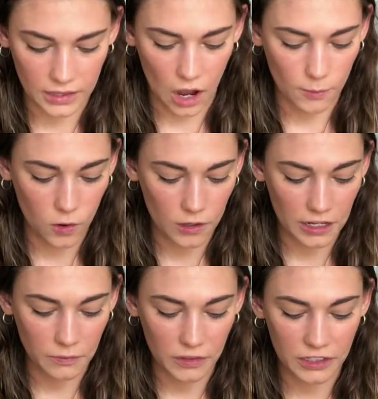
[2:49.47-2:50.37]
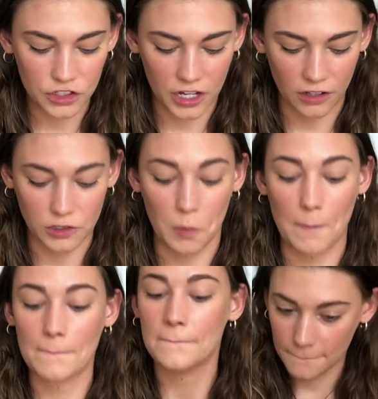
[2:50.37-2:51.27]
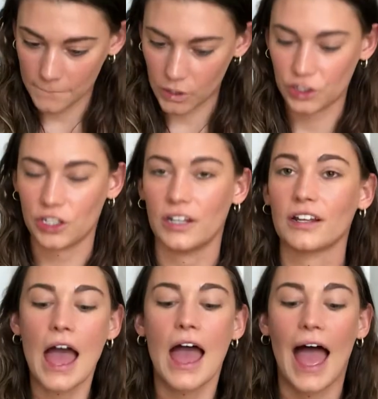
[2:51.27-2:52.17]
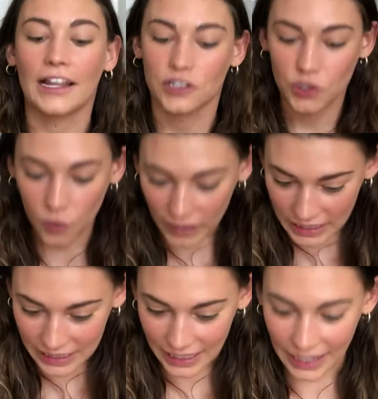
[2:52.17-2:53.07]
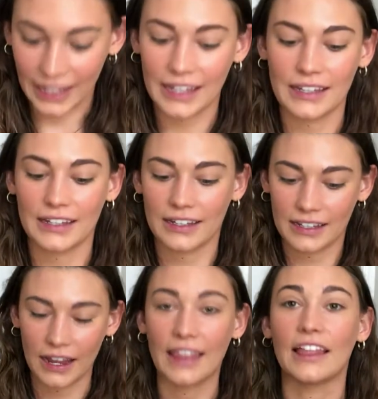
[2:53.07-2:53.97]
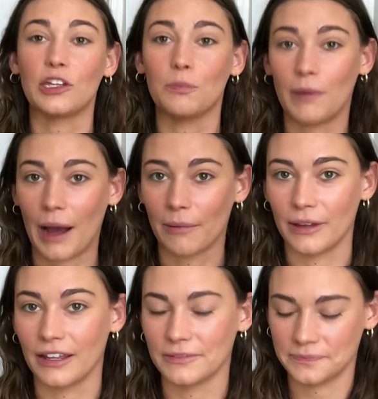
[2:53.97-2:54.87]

Now I'm going in with the gel, so push it and twist it and then you bop it.